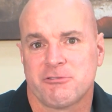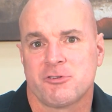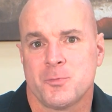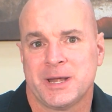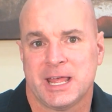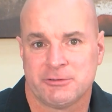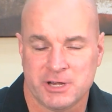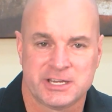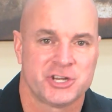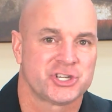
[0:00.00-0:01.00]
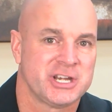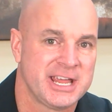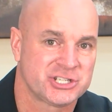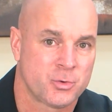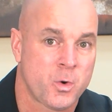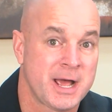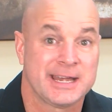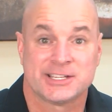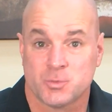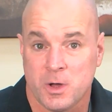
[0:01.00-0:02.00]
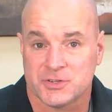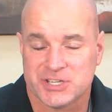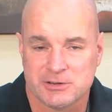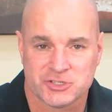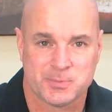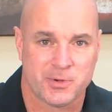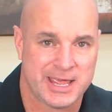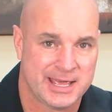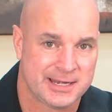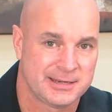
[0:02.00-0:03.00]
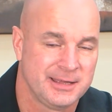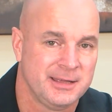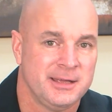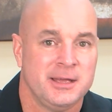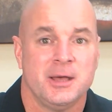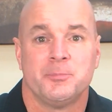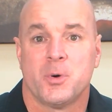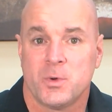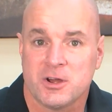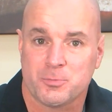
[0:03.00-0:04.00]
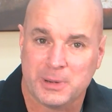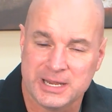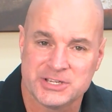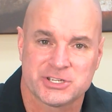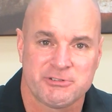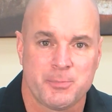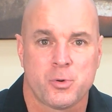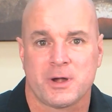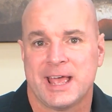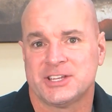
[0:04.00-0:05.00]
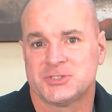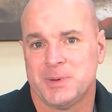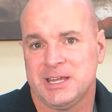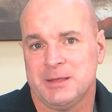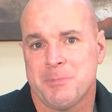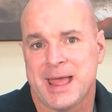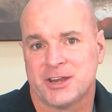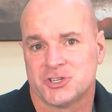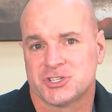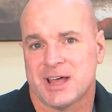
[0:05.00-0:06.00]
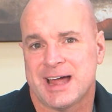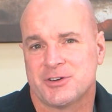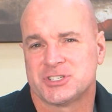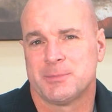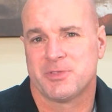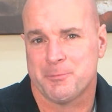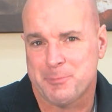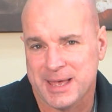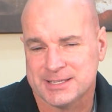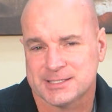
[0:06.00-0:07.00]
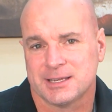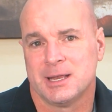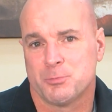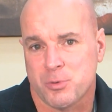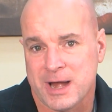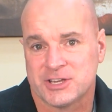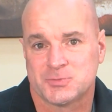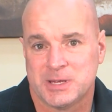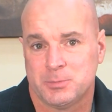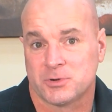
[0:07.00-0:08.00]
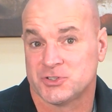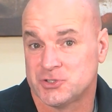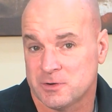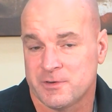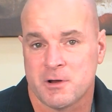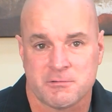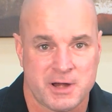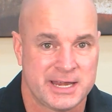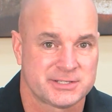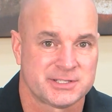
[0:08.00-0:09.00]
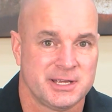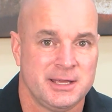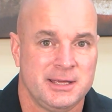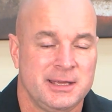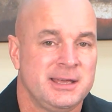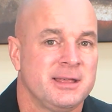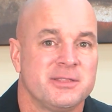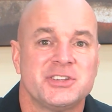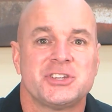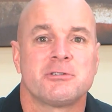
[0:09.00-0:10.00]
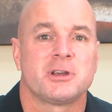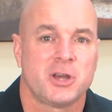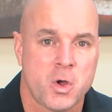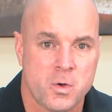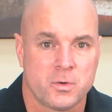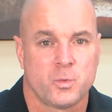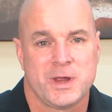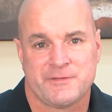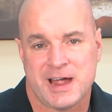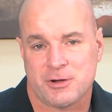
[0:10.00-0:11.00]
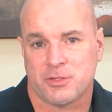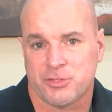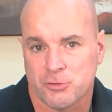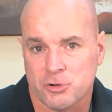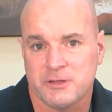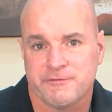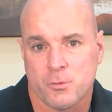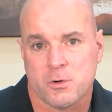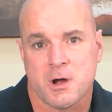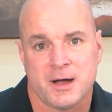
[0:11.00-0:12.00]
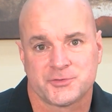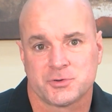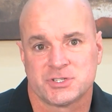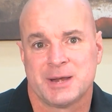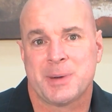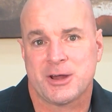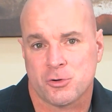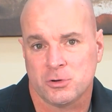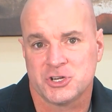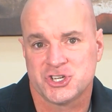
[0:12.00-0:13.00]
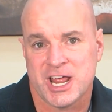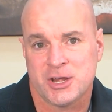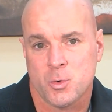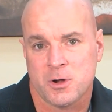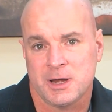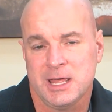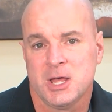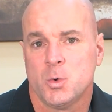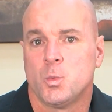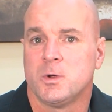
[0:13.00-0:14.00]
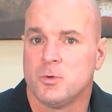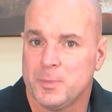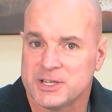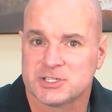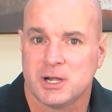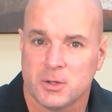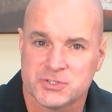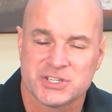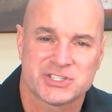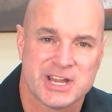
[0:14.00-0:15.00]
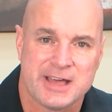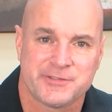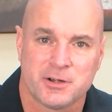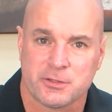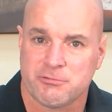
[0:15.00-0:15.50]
recruitment and retention nationwide, as well as here in Spokane. But we are pleased to report SPD managed to hire some of the best and brightest people to serve in our ranks. This year alone, we have hired 34 officers, and by early January, we will be as close to staffing our